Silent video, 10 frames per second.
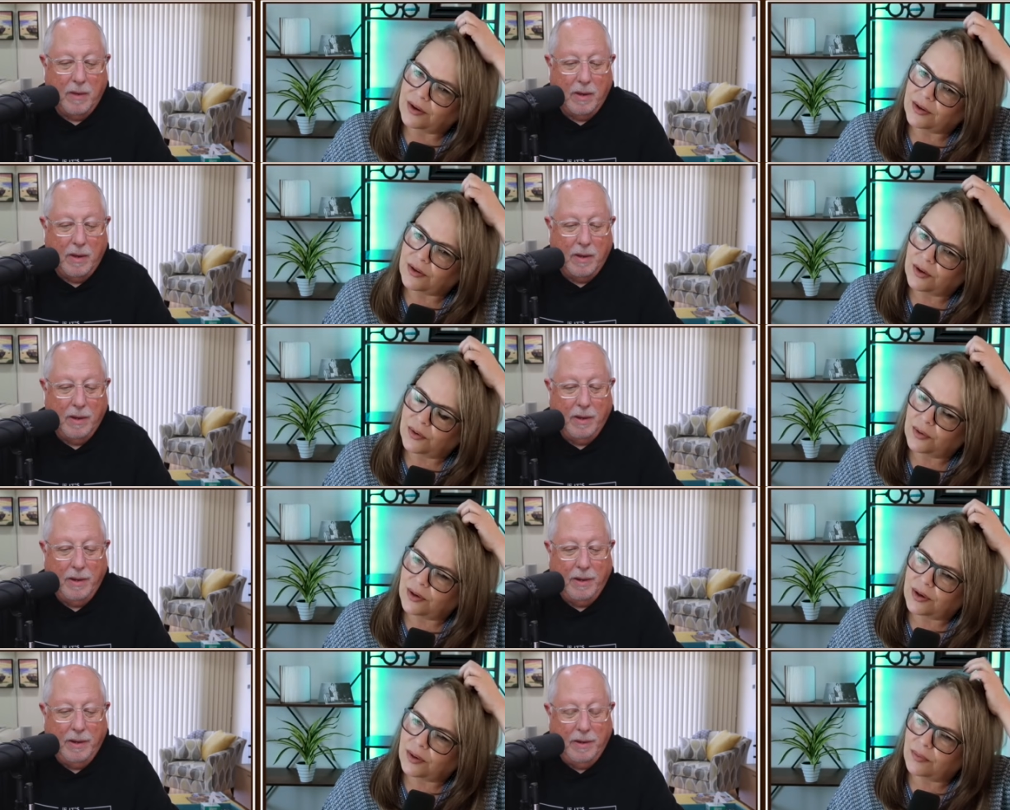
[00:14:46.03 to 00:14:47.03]
Speaker 1: you know,
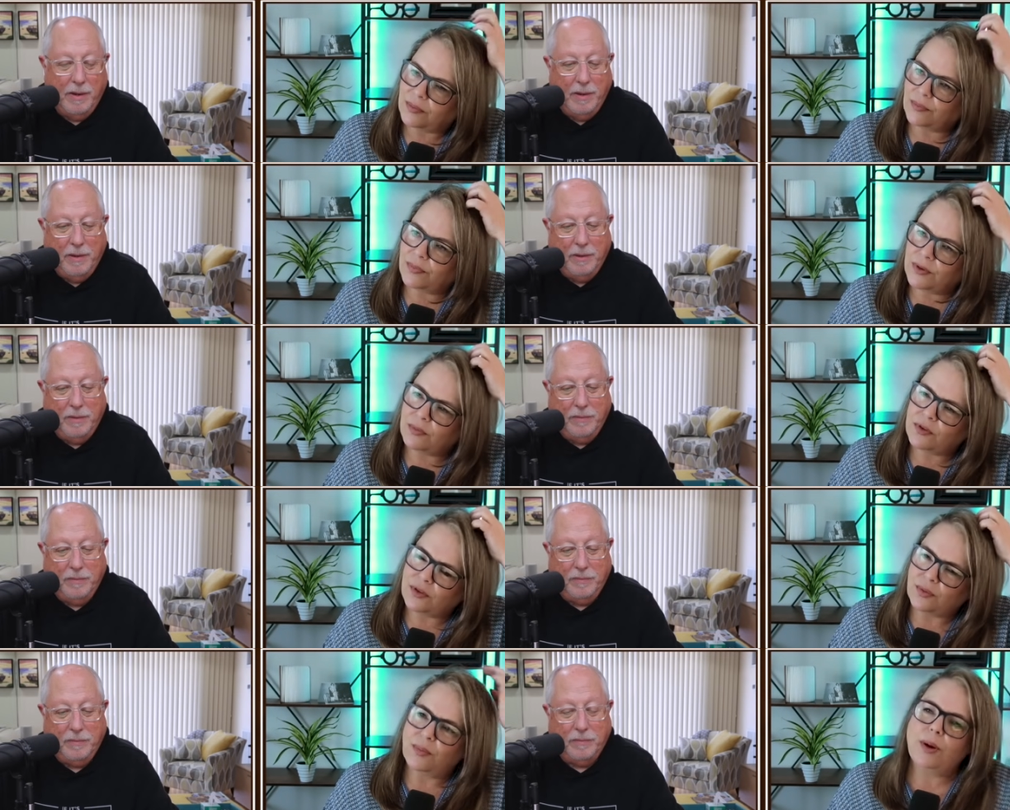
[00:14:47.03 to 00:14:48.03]
um, do
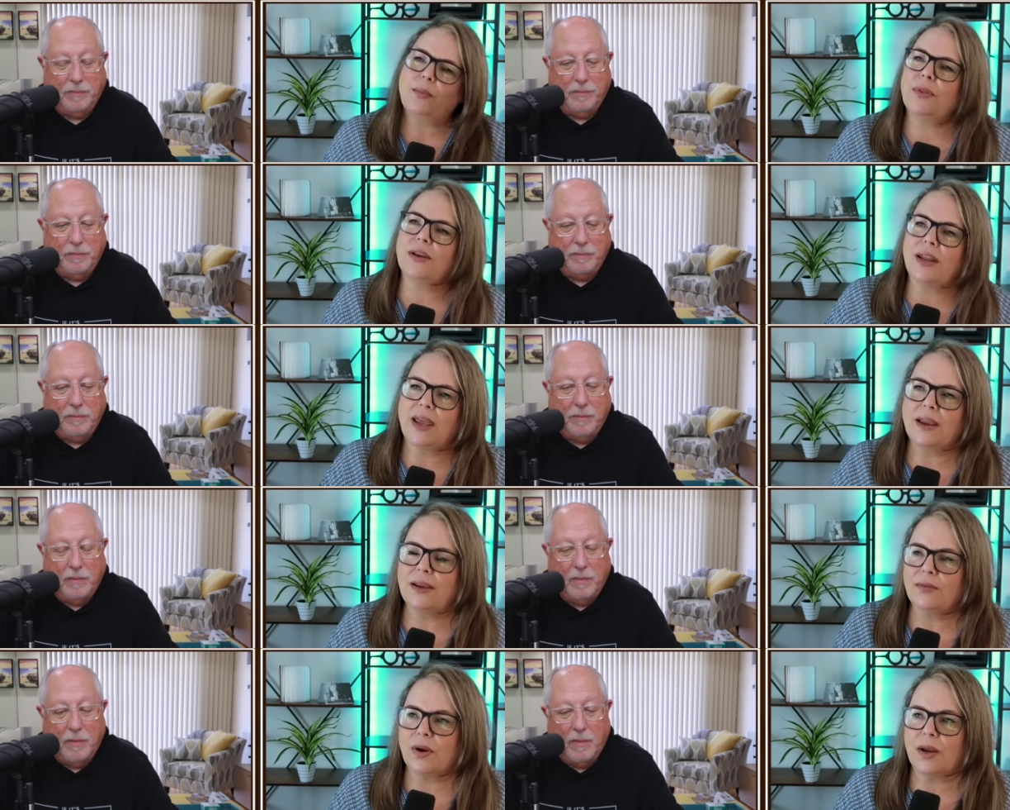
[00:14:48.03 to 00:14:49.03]
you remember the
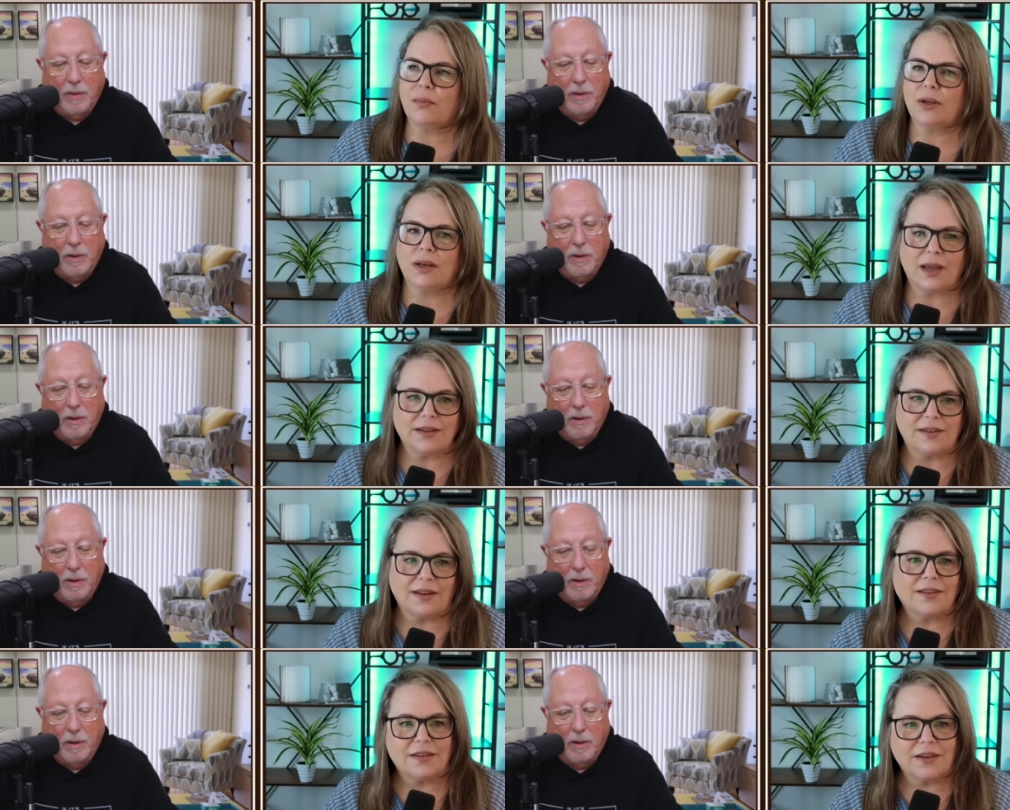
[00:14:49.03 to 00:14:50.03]
day, Ray, when
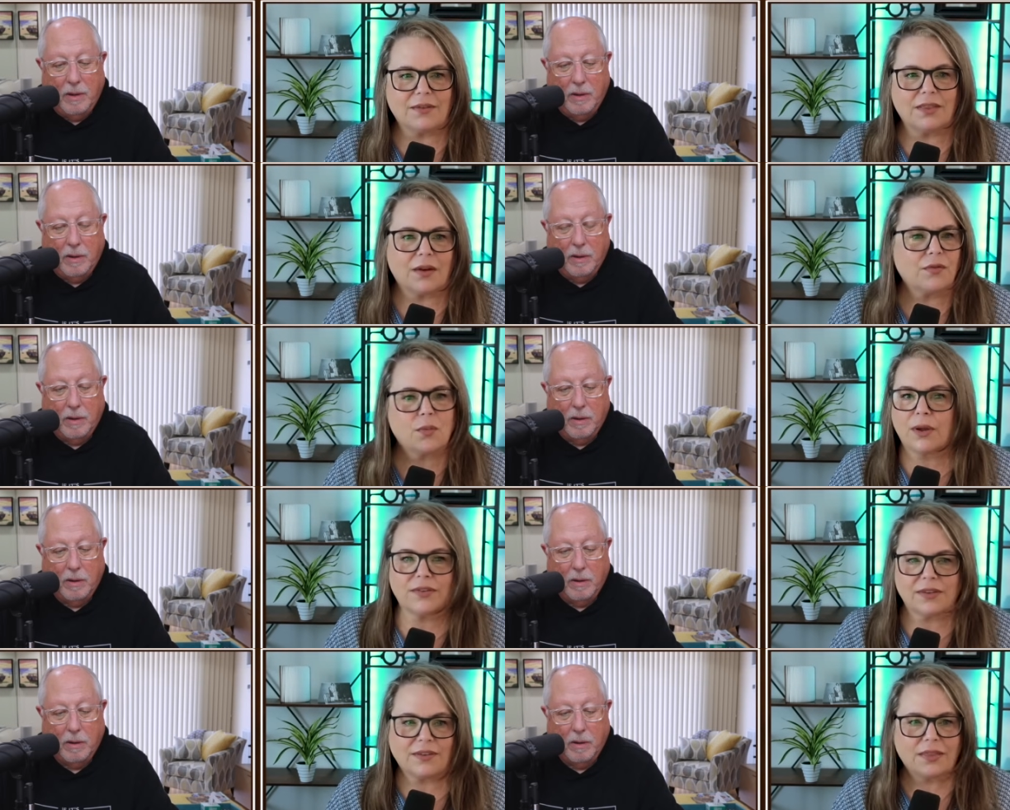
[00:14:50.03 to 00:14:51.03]
identity theft
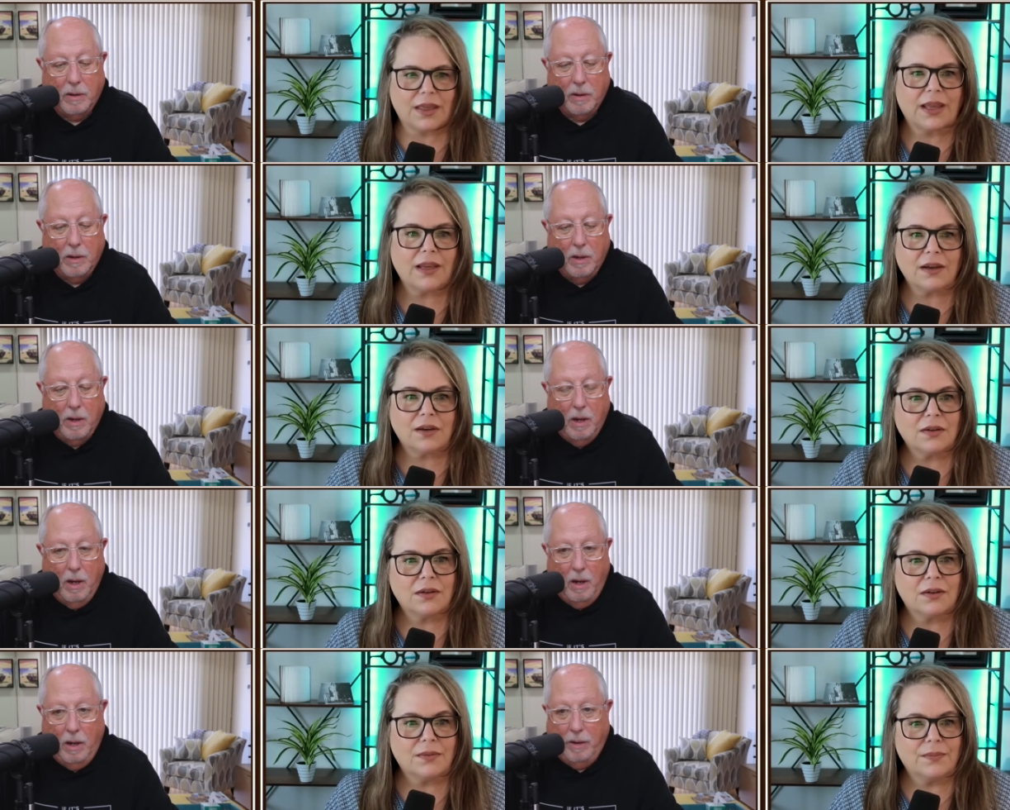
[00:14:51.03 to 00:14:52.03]
wasn't a thing?
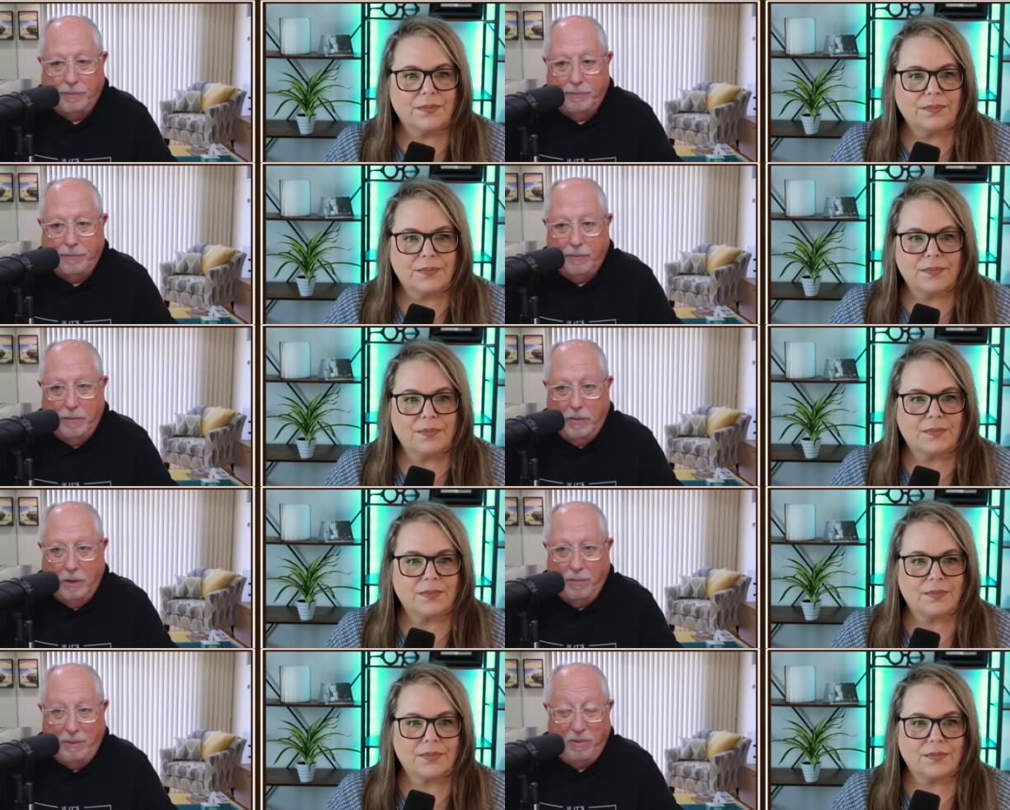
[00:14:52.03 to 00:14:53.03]
Speaker 2: Um,
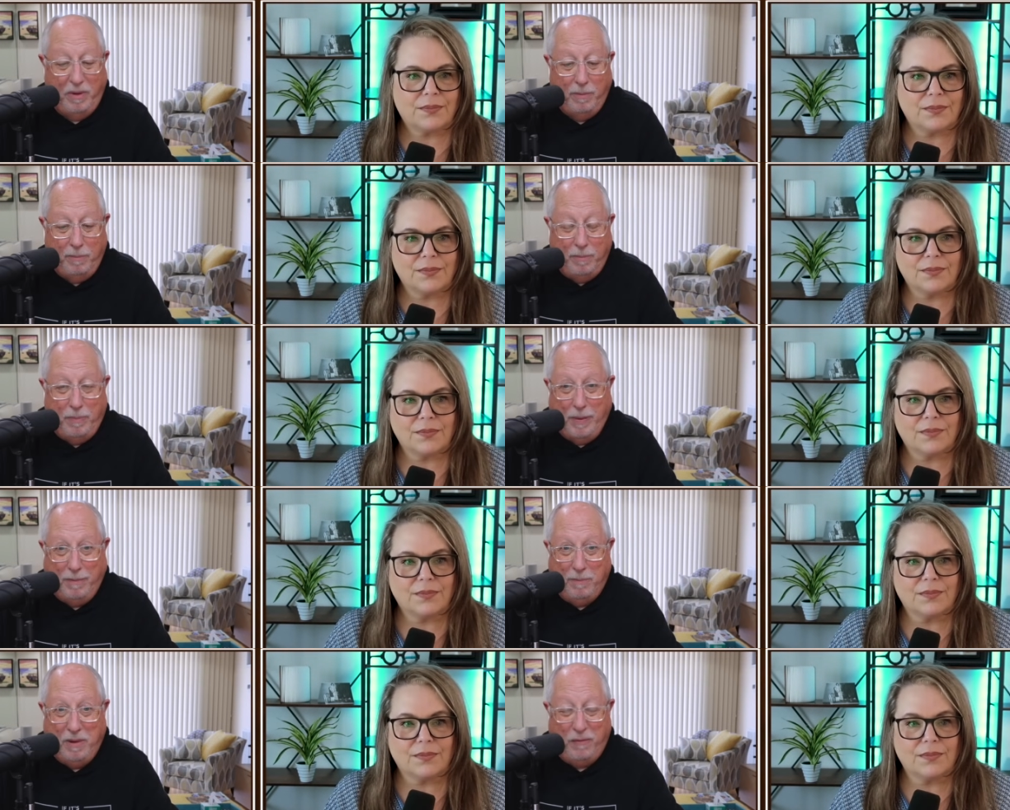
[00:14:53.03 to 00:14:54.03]
you mean be, be,
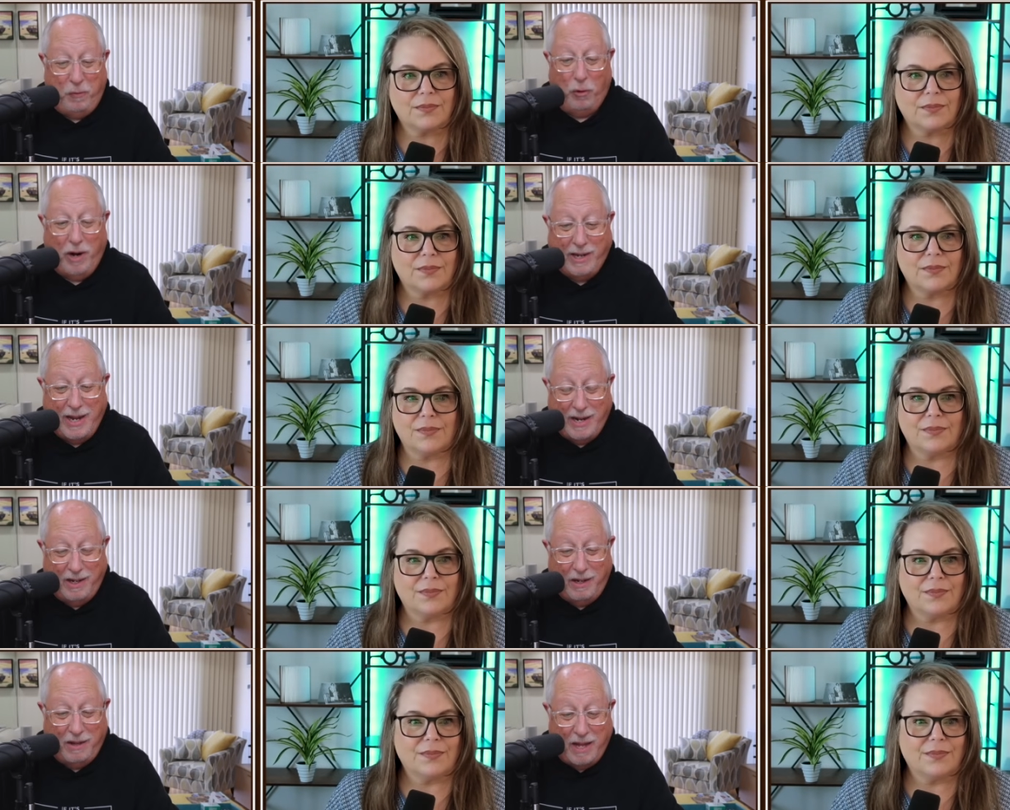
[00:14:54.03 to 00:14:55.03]
before
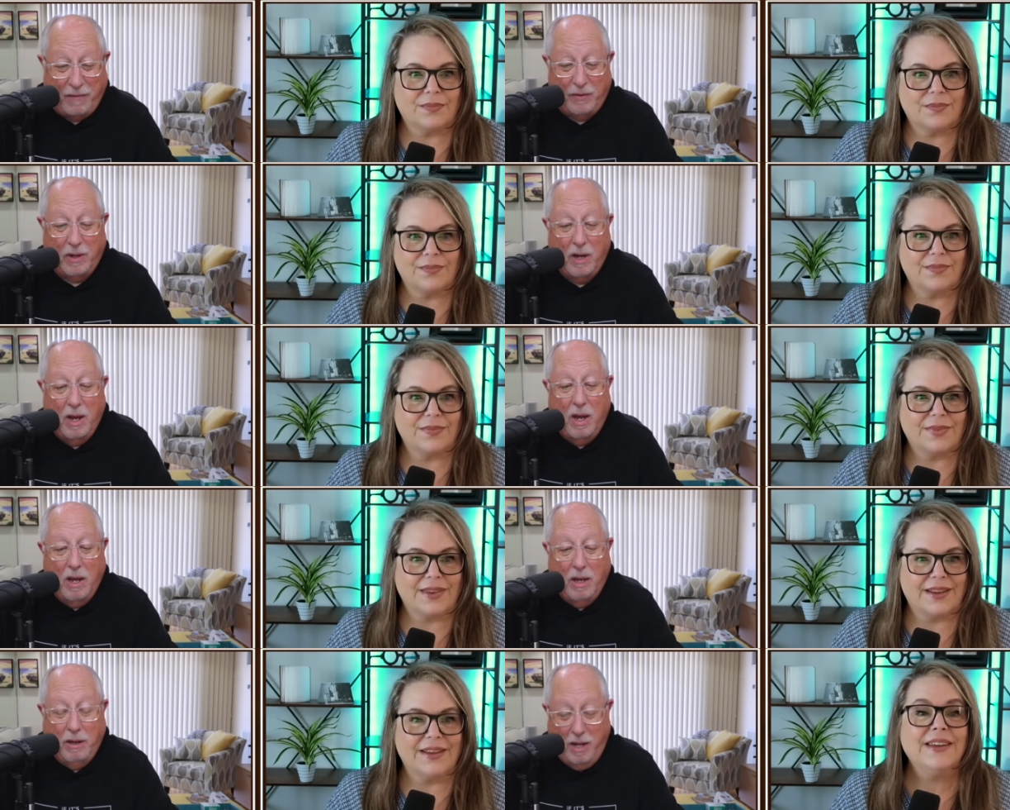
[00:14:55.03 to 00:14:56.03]
identity theft?
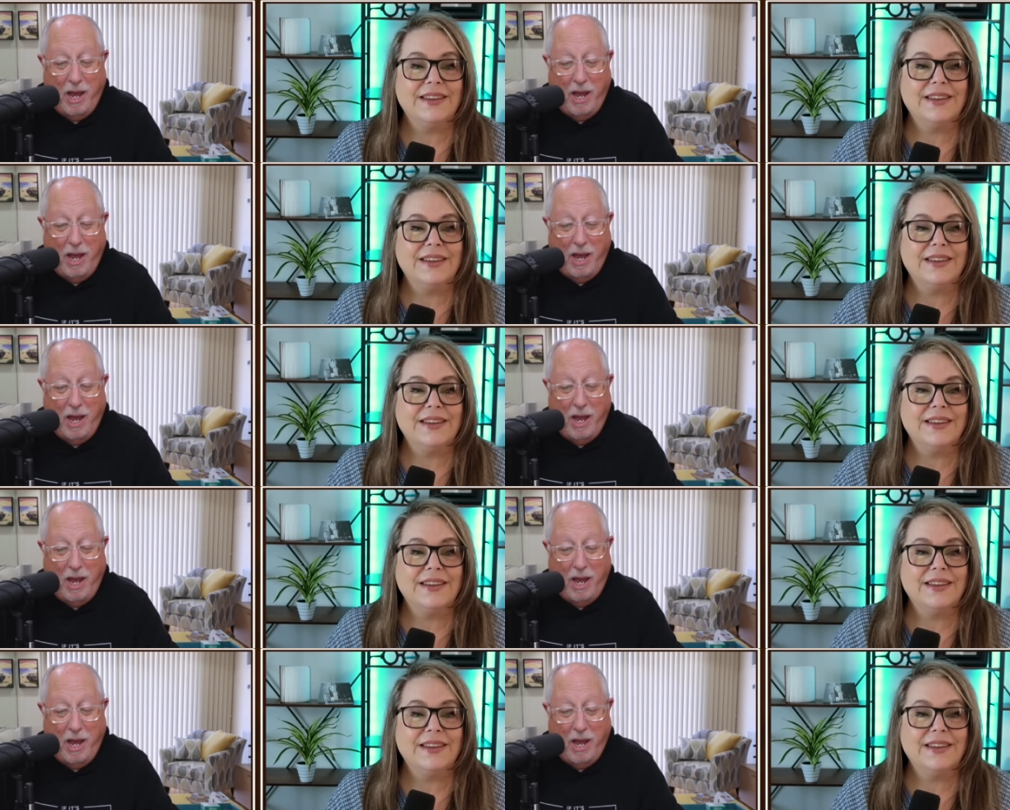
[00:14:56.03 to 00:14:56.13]
yeah,